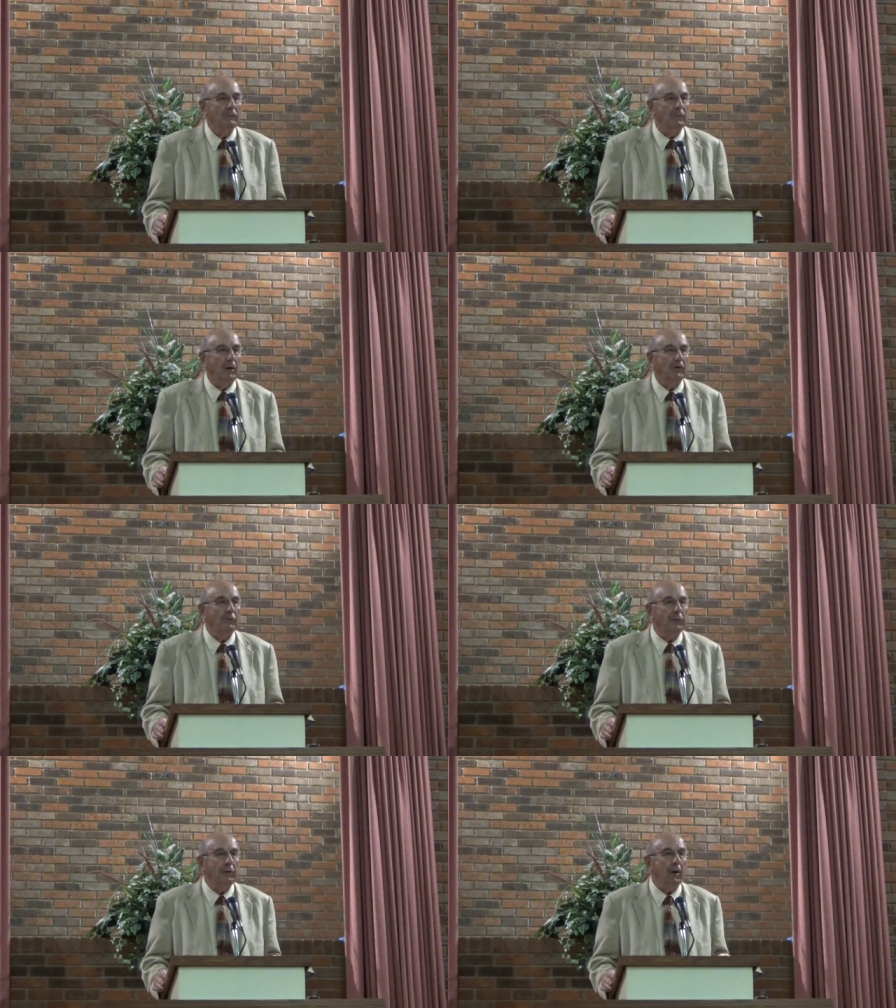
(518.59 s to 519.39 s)

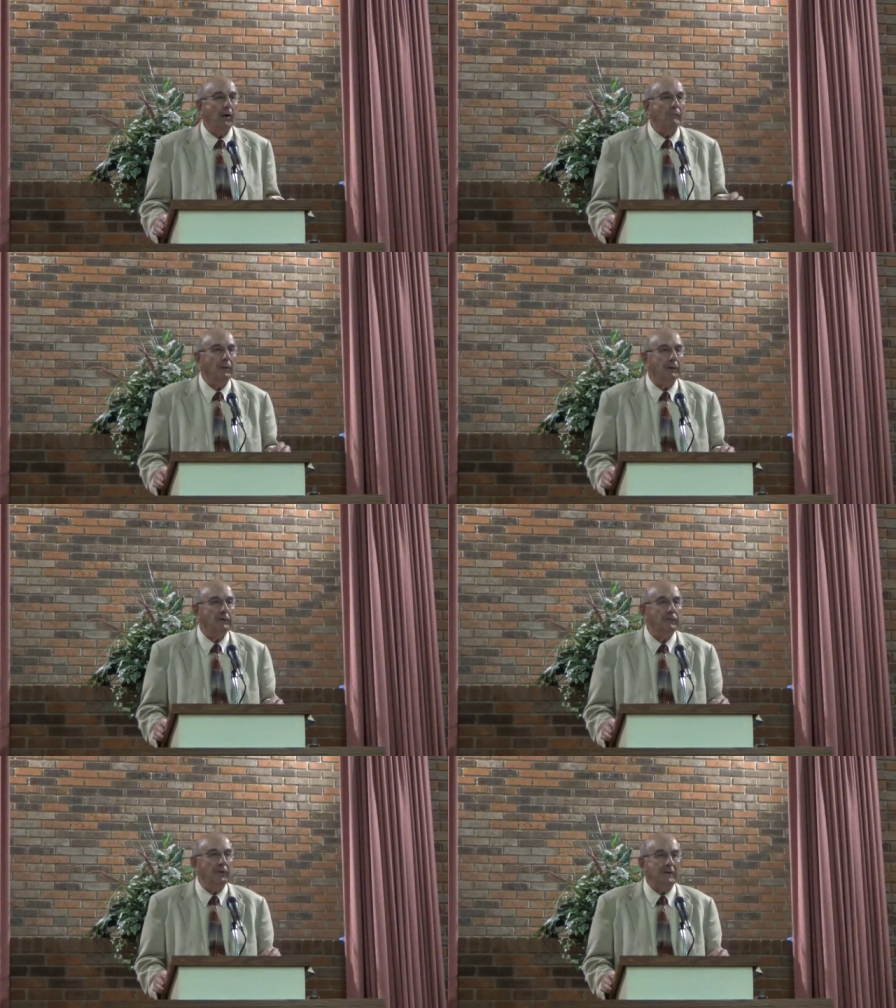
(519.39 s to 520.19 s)
because we do not
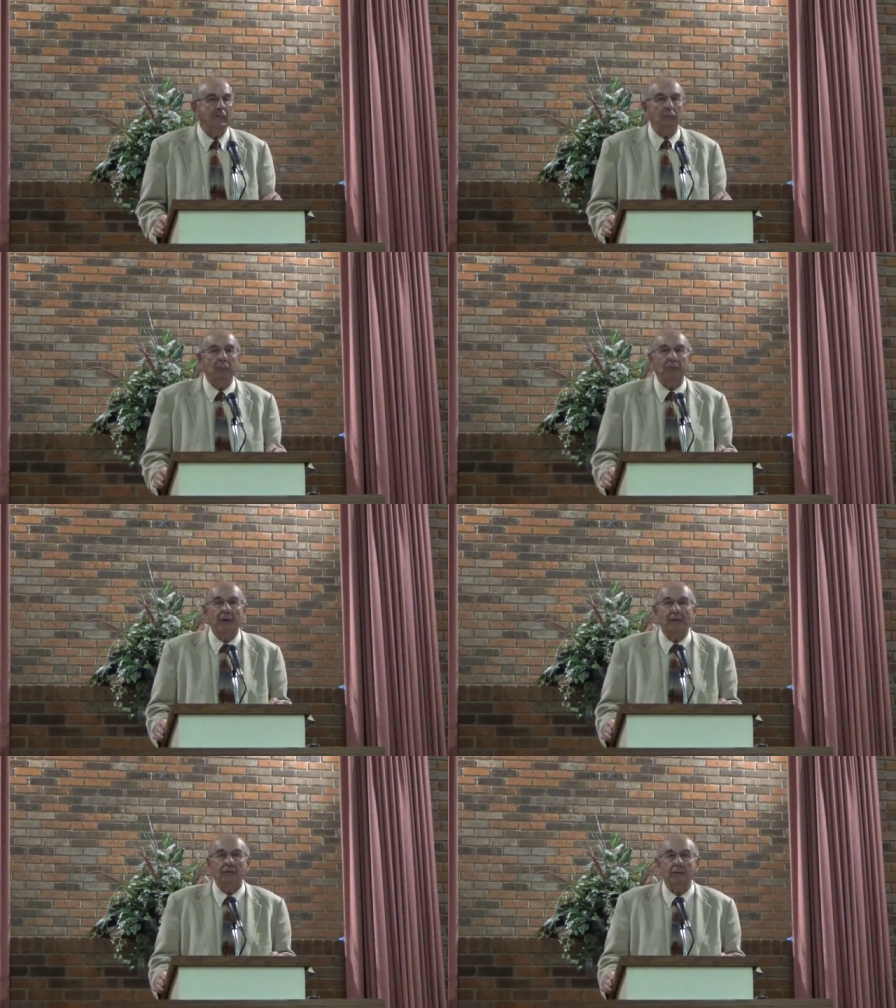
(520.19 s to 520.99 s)
believe demon
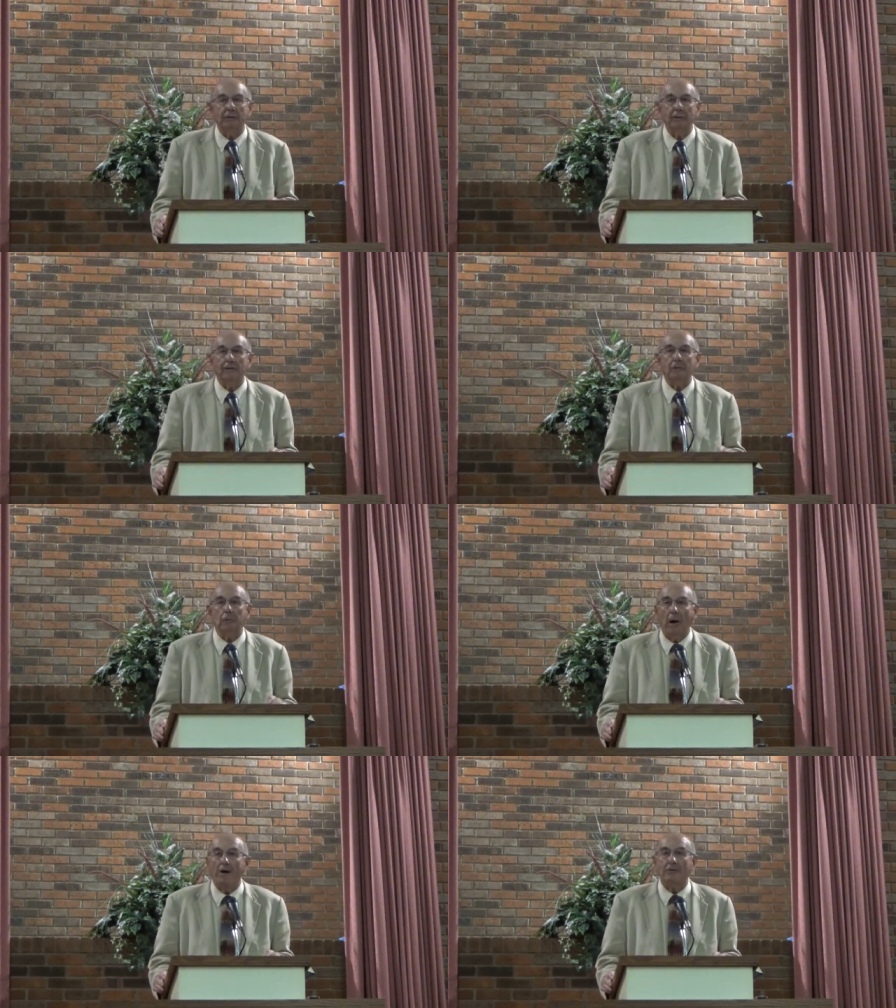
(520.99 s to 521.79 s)
possession is
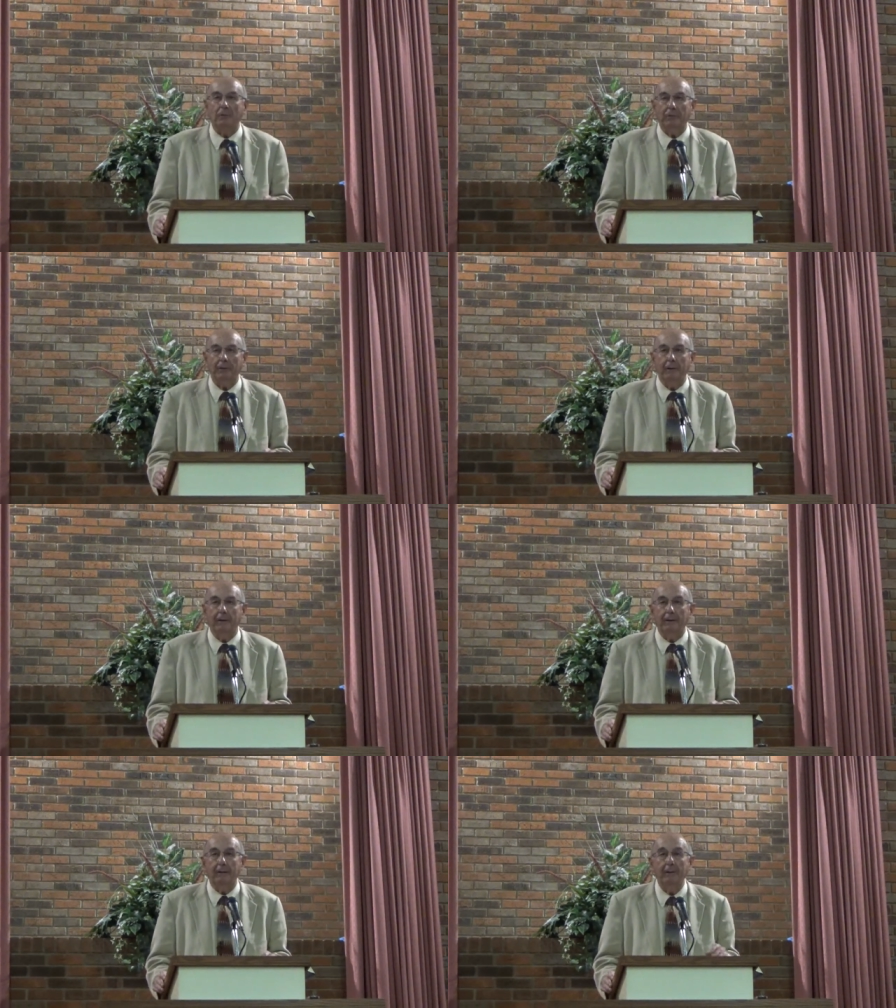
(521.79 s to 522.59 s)
possible
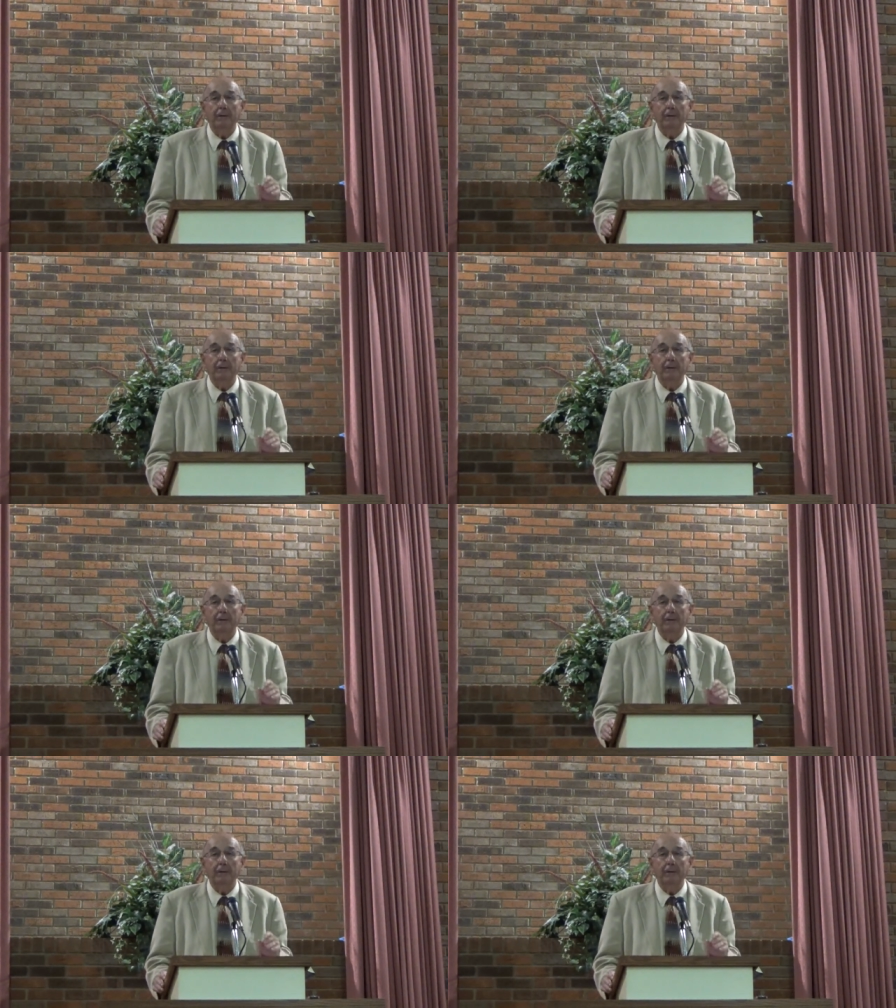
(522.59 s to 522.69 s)
today.